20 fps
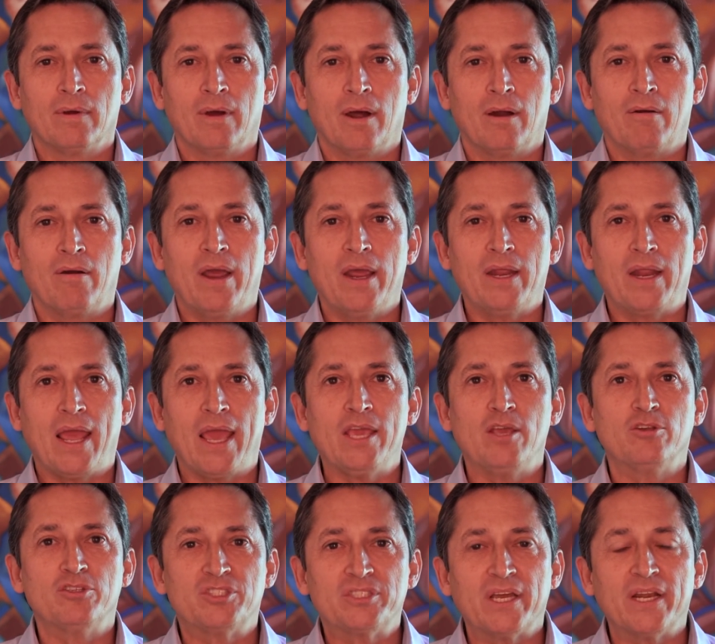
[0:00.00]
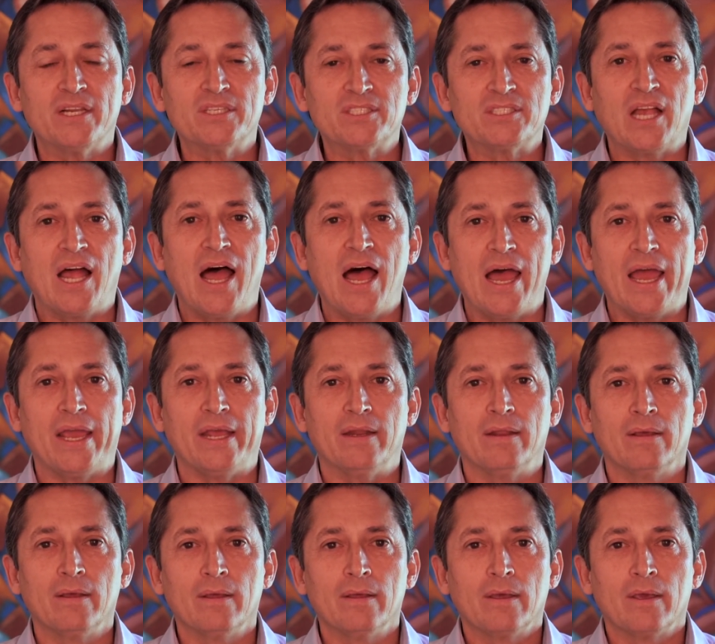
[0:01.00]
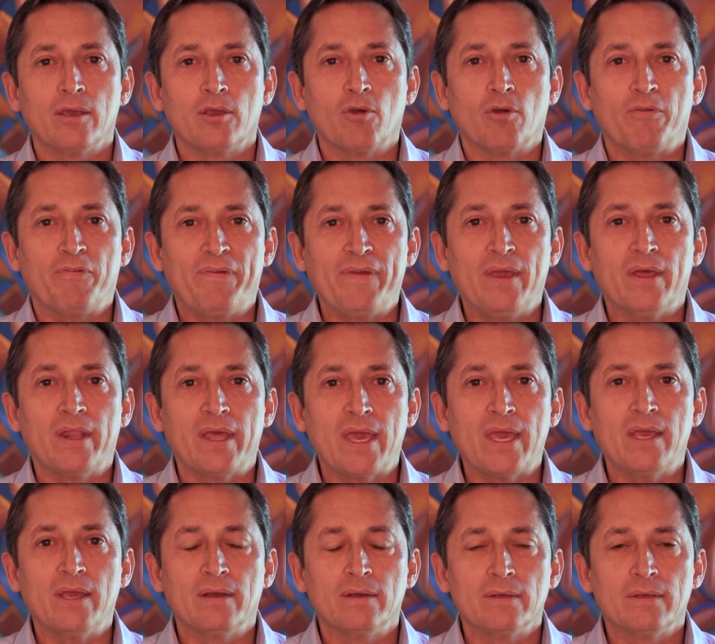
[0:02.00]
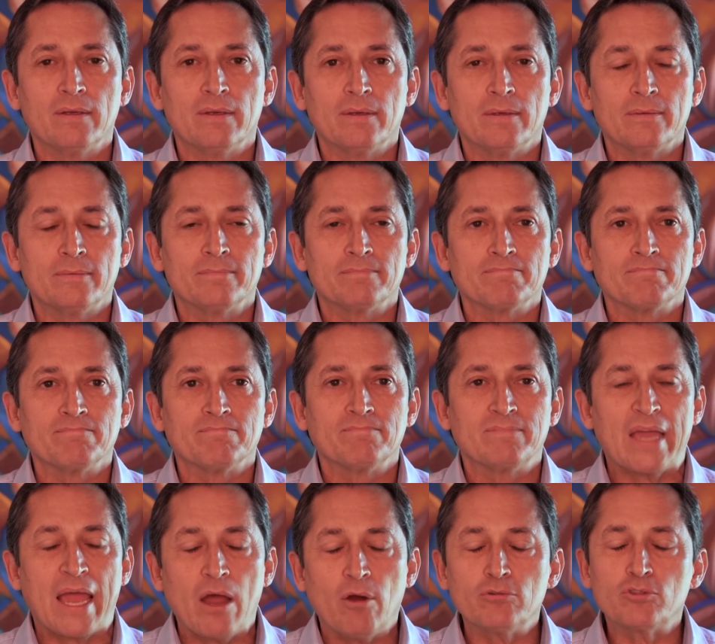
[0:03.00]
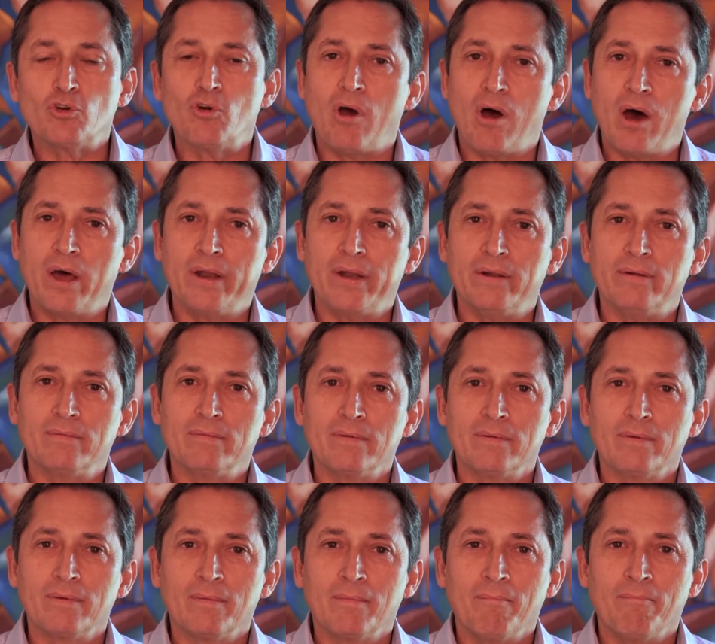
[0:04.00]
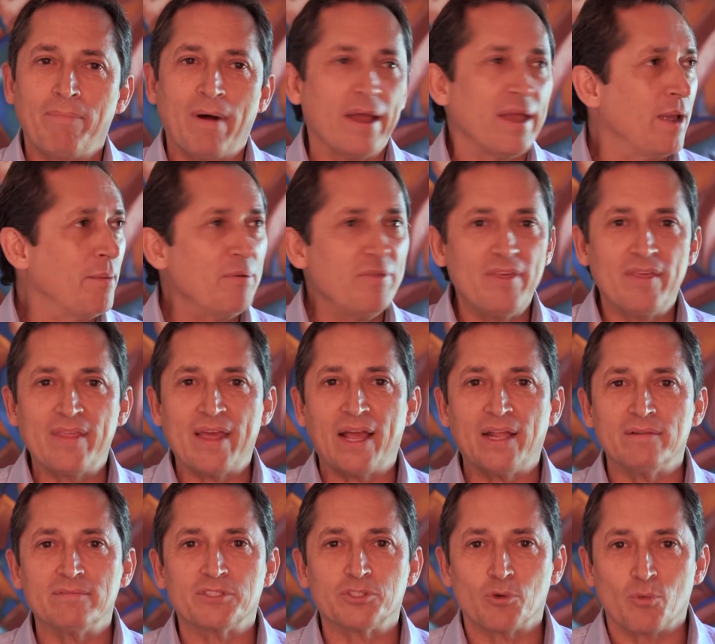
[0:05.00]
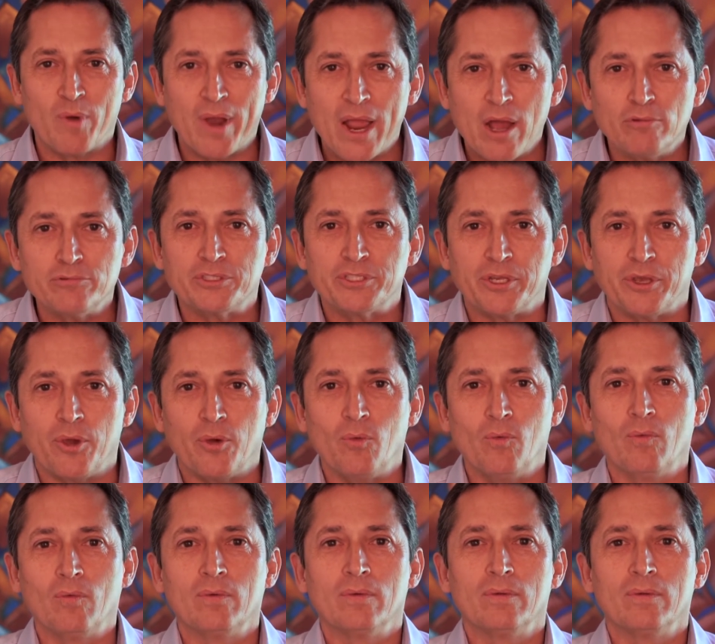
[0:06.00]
all right, and you set aside your feeling downtrodden by everything that surrounds you,